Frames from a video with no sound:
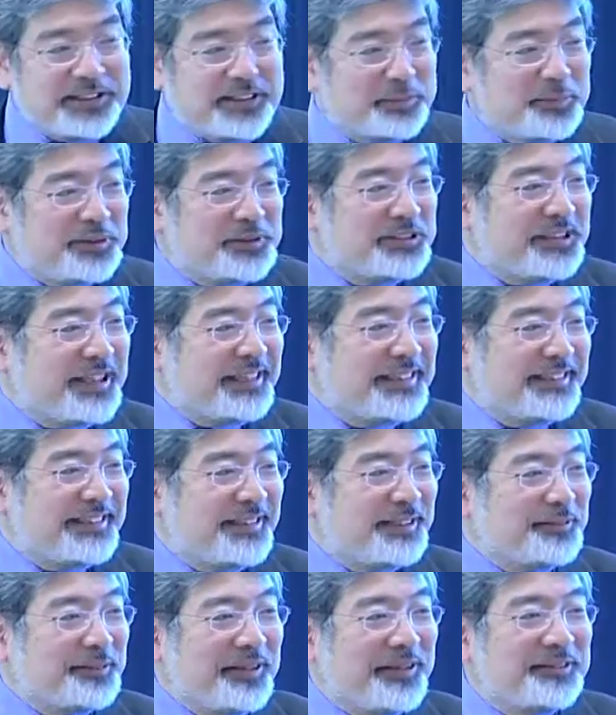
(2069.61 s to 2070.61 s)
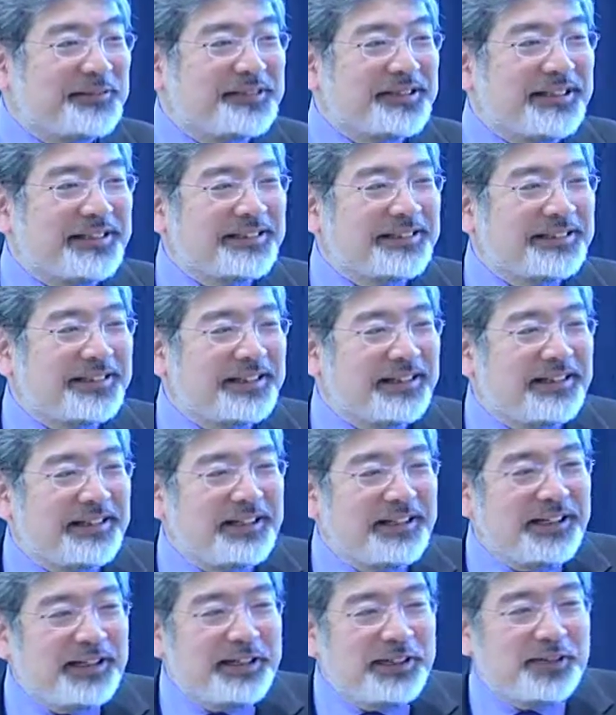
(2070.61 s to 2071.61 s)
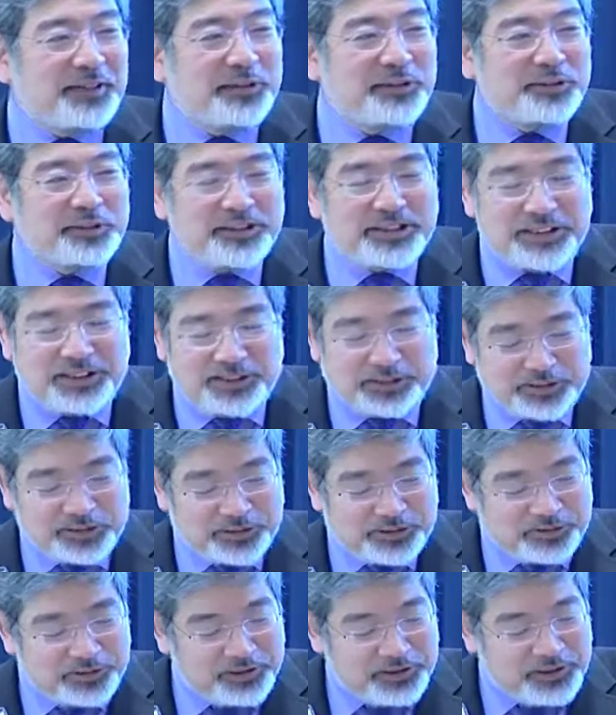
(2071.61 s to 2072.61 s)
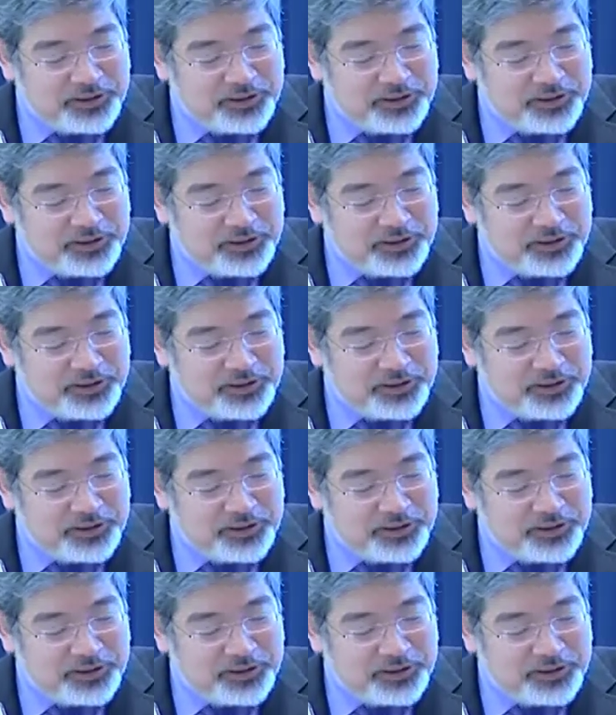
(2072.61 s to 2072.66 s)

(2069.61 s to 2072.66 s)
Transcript: as much as I did when I was at the EEOC. So